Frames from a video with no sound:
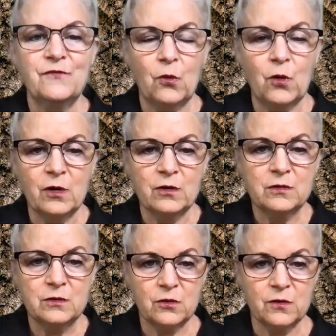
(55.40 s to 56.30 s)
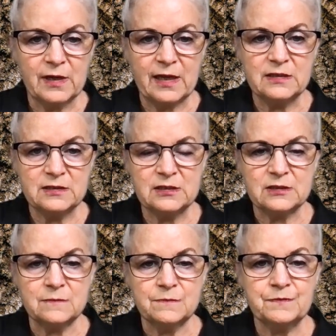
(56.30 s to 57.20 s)
for the hurricane
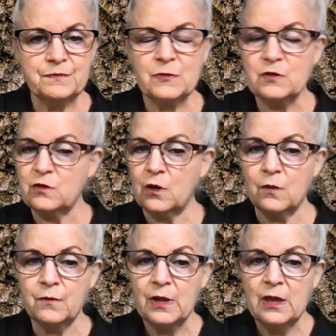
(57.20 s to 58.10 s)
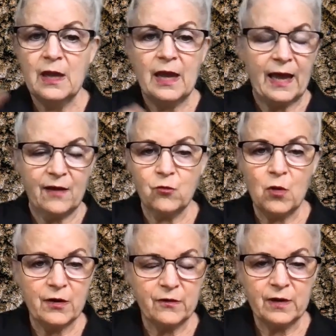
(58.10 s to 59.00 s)
season. So have
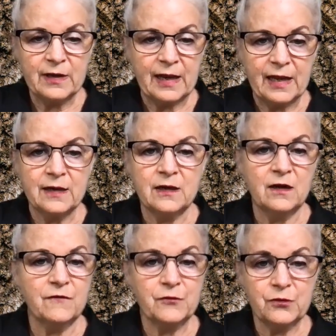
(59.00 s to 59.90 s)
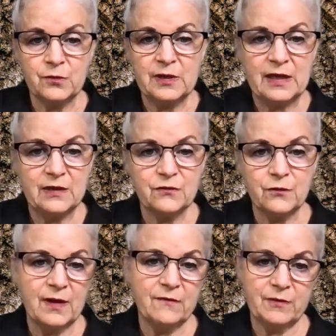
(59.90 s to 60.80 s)
water on hand, enough for 3 days
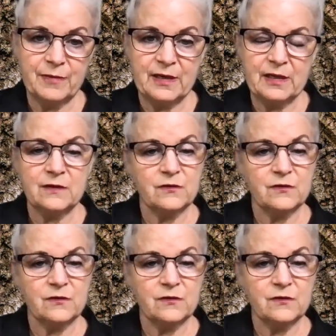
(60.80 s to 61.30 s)
for everybody